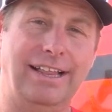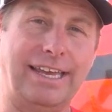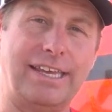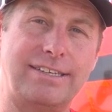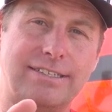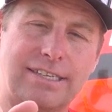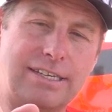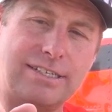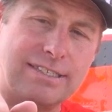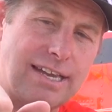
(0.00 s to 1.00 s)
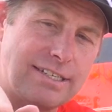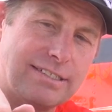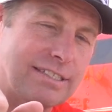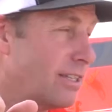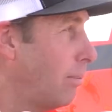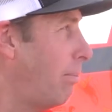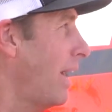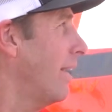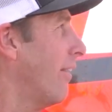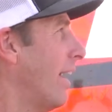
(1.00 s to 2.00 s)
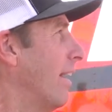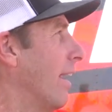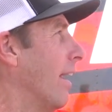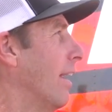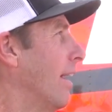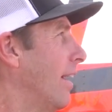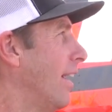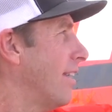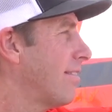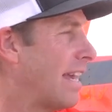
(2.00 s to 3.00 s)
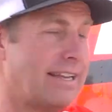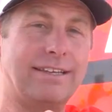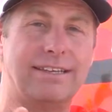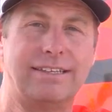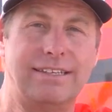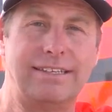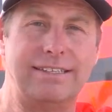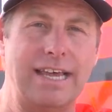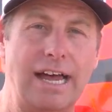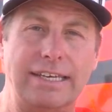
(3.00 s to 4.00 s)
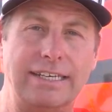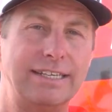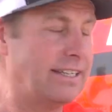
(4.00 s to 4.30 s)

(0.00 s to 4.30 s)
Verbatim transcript: Like you just you just touch this little button right here. It's like done.